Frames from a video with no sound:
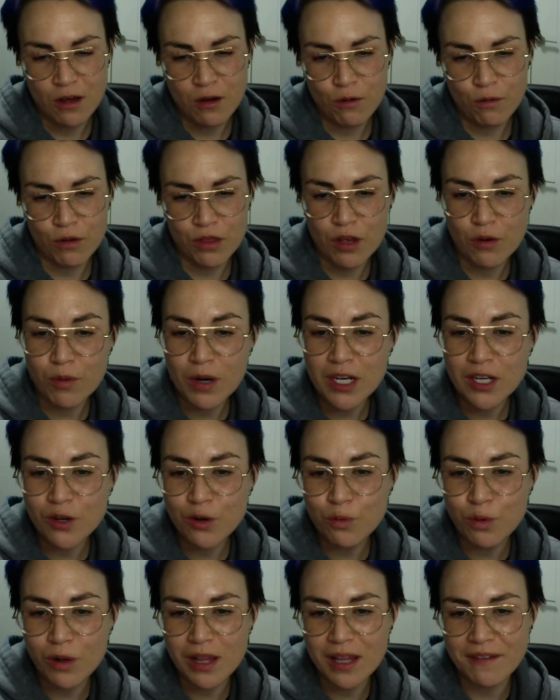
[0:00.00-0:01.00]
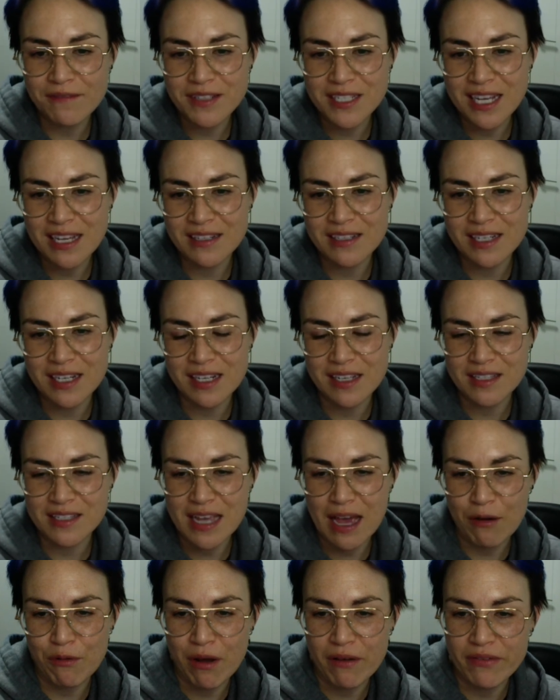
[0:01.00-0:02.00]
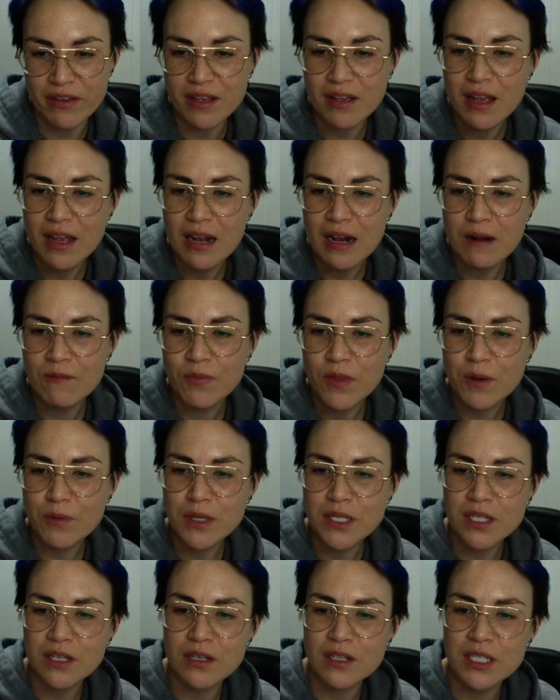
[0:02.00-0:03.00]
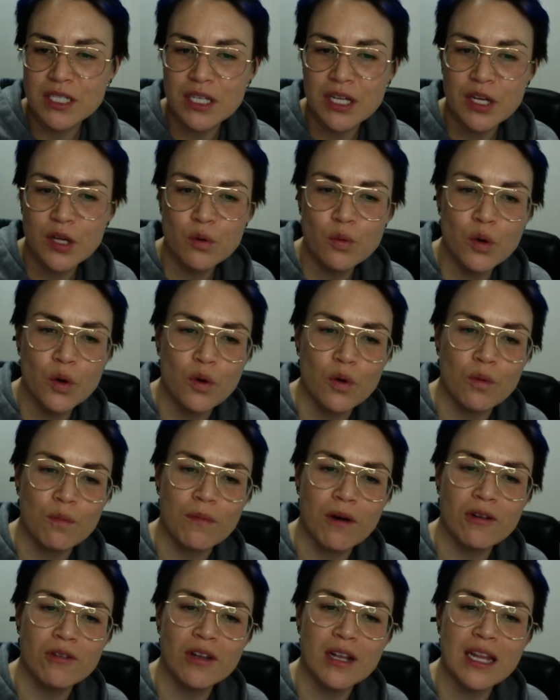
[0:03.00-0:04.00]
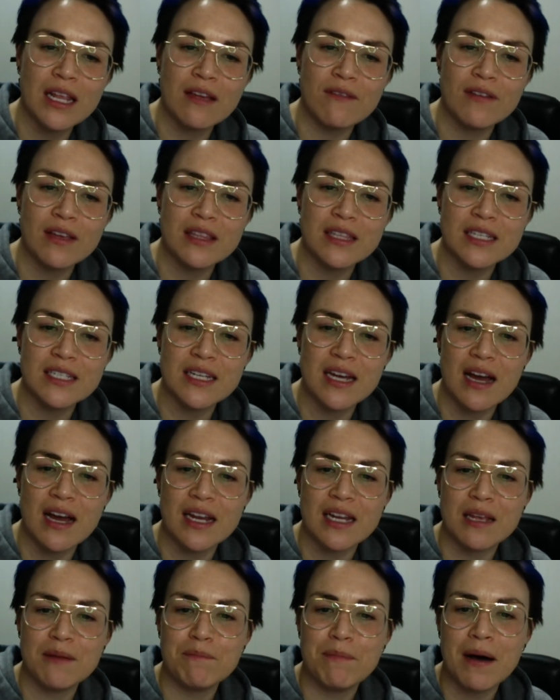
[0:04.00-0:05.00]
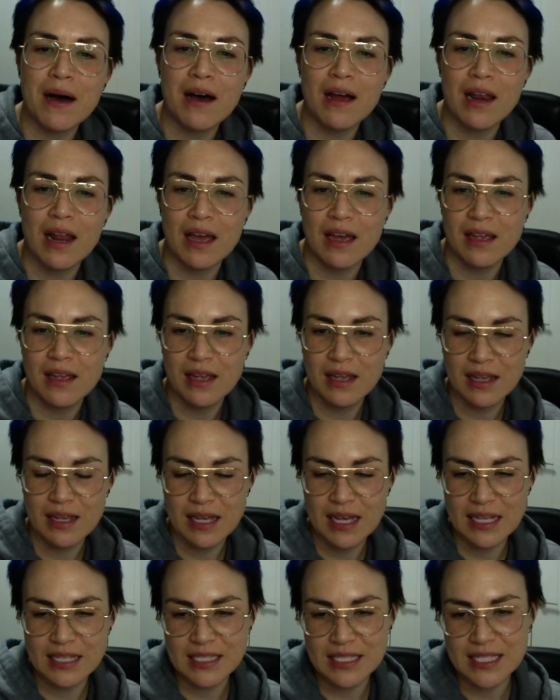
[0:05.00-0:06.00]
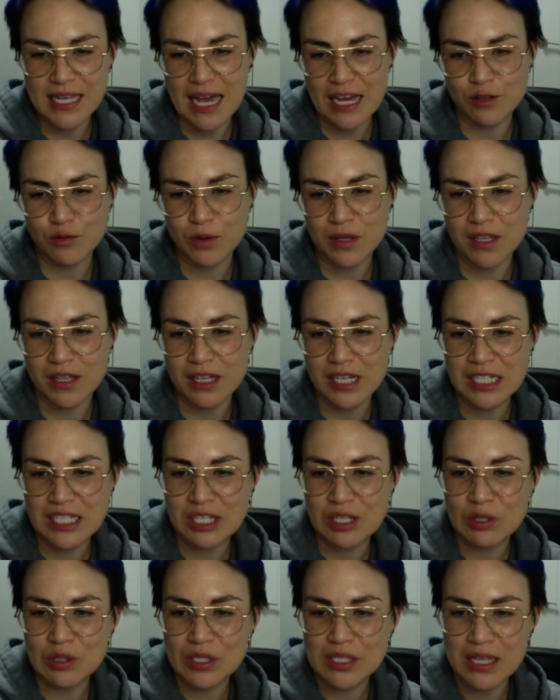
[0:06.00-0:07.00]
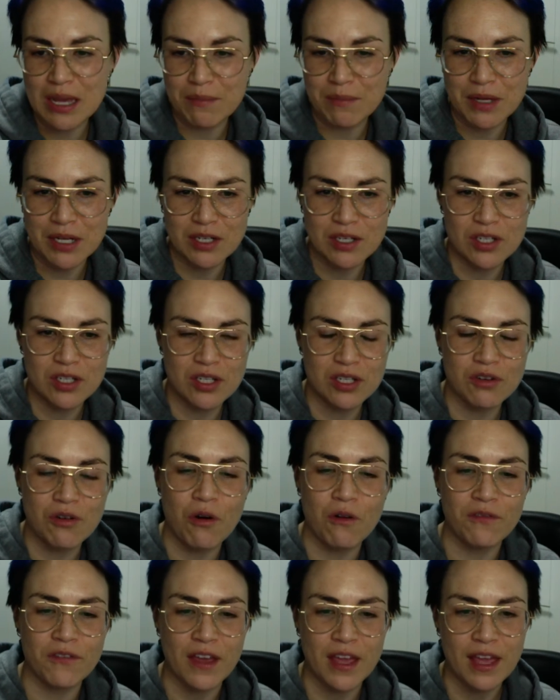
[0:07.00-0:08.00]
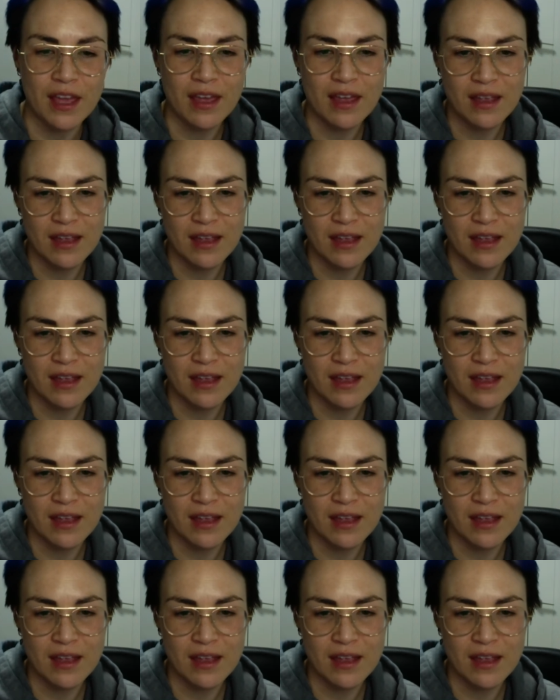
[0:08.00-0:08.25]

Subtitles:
With a renewal of tenderness, however, they returned to her room on leaving the dining parlour, and sat with her till summoned to coffee.